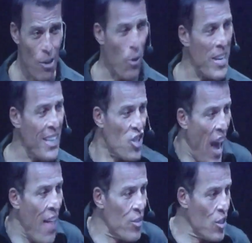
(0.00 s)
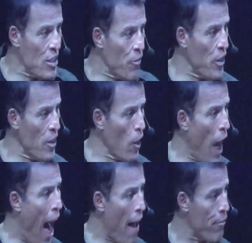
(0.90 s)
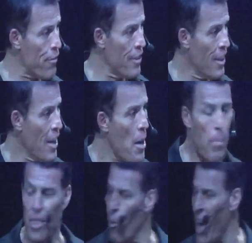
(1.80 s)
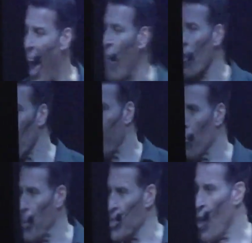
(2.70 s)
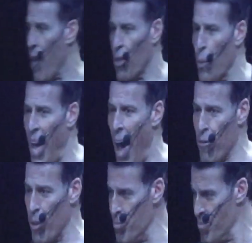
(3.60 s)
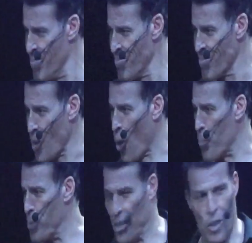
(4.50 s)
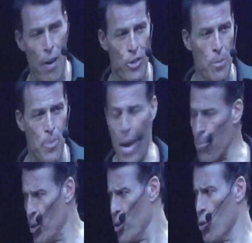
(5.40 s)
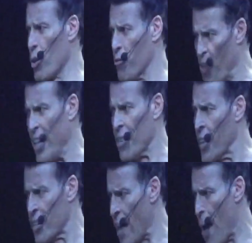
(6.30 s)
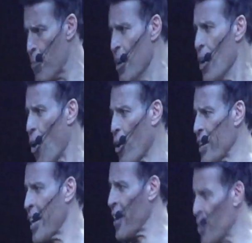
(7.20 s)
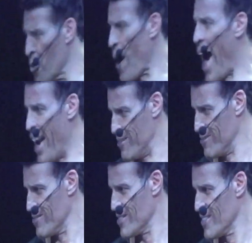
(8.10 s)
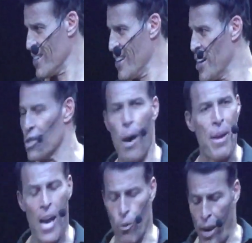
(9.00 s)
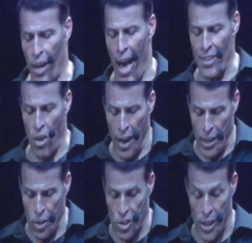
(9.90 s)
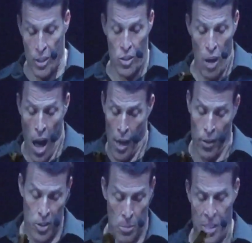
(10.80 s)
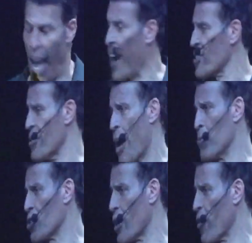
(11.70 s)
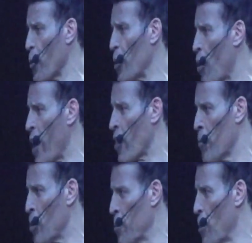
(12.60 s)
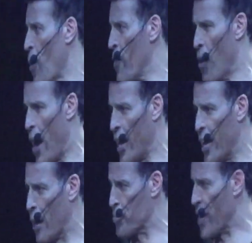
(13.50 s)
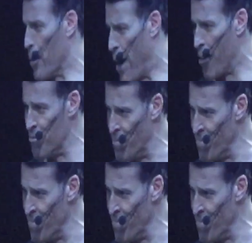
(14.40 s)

We need challenges to feel alive. But then we have them, we get pissed off that we have them. Or pissed off with the people who are fucking things up or getting in the way. So I began to realize all I do is click this on, there's some text. I'm sure if I read one of them, there'll be one there I can get upset about,